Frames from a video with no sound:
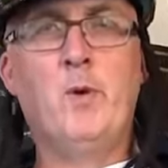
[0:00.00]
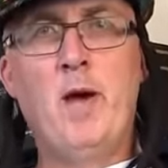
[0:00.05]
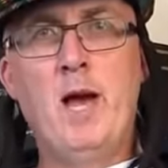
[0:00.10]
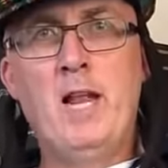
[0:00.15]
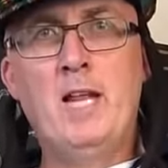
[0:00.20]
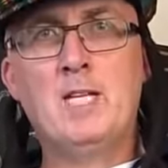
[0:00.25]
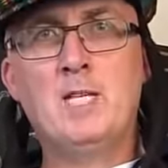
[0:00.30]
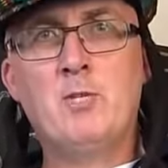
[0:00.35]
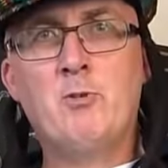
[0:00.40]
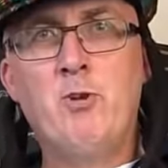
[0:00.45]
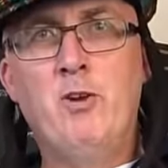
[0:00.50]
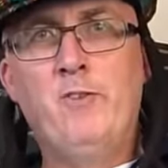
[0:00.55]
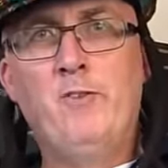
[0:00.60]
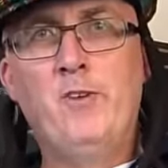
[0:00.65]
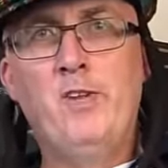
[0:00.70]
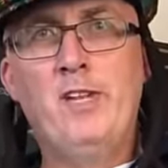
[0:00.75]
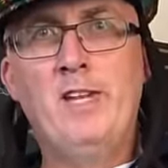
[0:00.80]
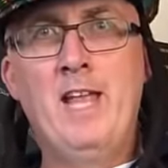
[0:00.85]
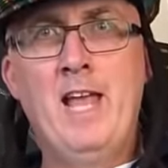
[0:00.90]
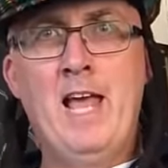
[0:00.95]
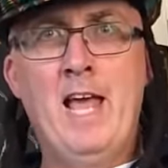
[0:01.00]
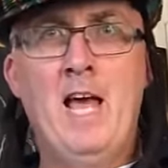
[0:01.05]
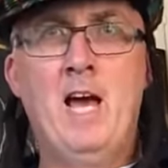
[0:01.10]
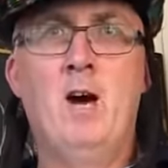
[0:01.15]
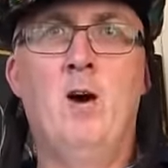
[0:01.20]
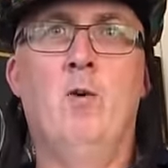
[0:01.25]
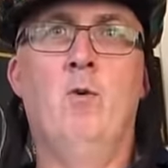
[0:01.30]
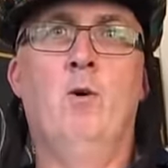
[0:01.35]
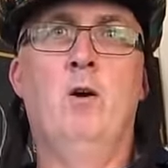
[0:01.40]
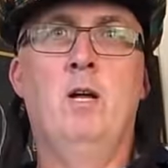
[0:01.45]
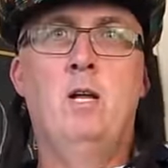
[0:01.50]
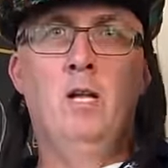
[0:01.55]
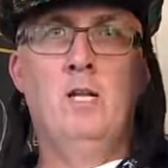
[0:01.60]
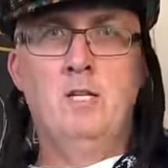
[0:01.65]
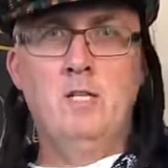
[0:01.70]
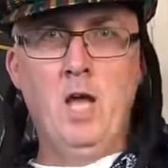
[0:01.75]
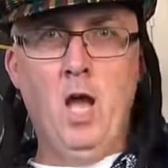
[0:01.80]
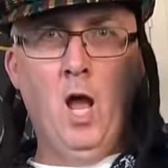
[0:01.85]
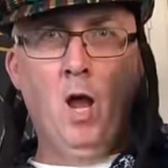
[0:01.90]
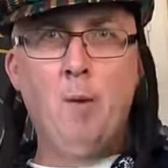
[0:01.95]

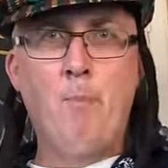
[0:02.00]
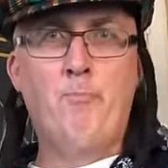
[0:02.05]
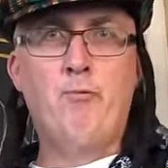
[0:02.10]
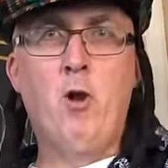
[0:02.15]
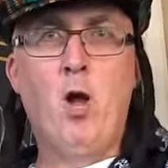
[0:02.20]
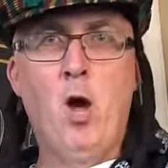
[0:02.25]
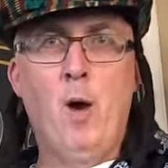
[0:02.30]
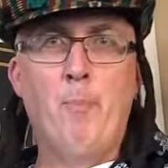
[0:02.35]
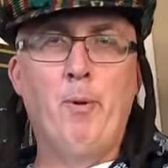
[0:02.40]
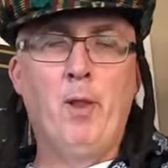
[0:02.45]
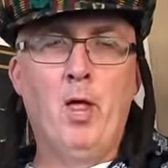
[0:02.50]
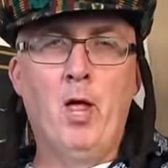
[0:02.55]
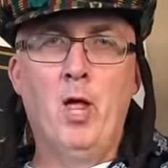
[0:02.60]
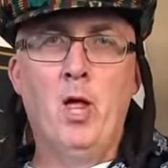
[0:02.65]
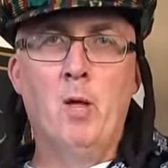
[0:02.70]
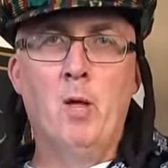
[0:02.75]
Oh, there's loads, isn't there?